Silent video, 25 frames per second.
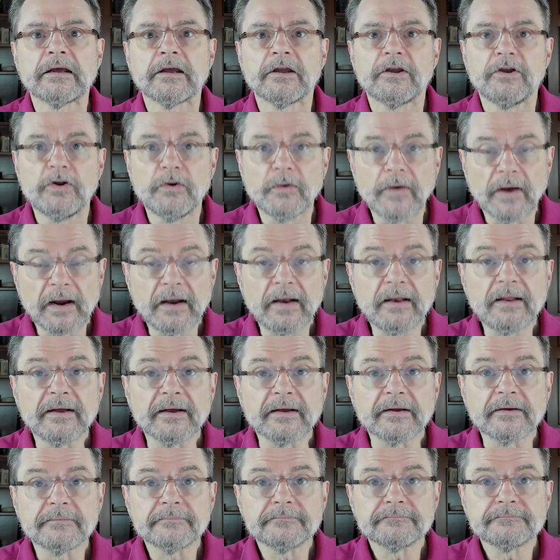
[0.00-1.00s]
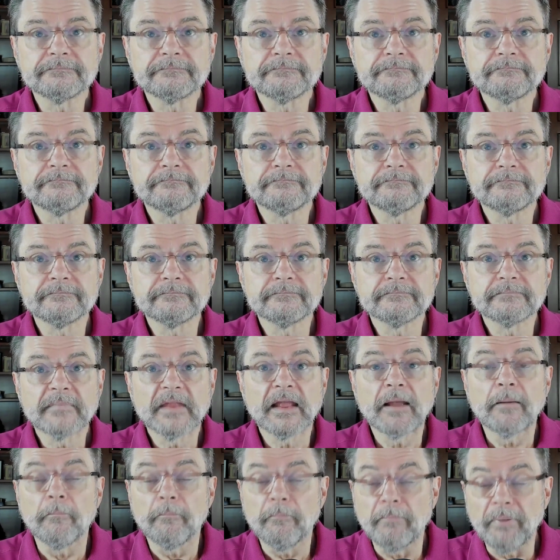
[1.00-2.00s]
You're out of luck.
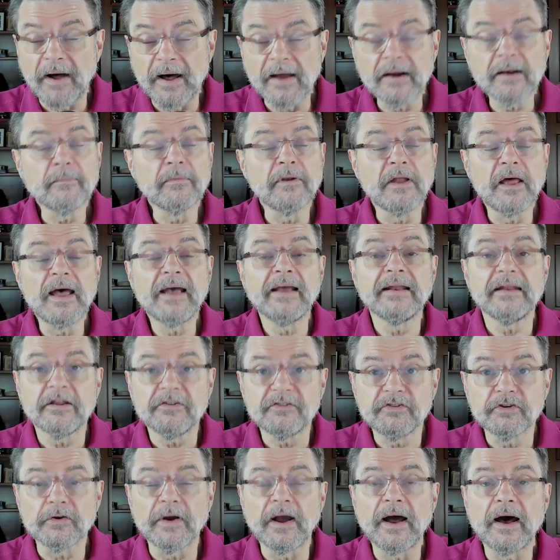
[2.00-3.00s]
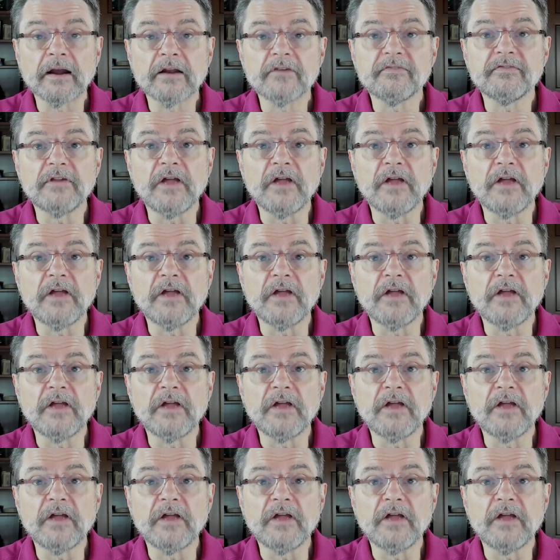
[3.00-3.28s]
Bottom line is you're out of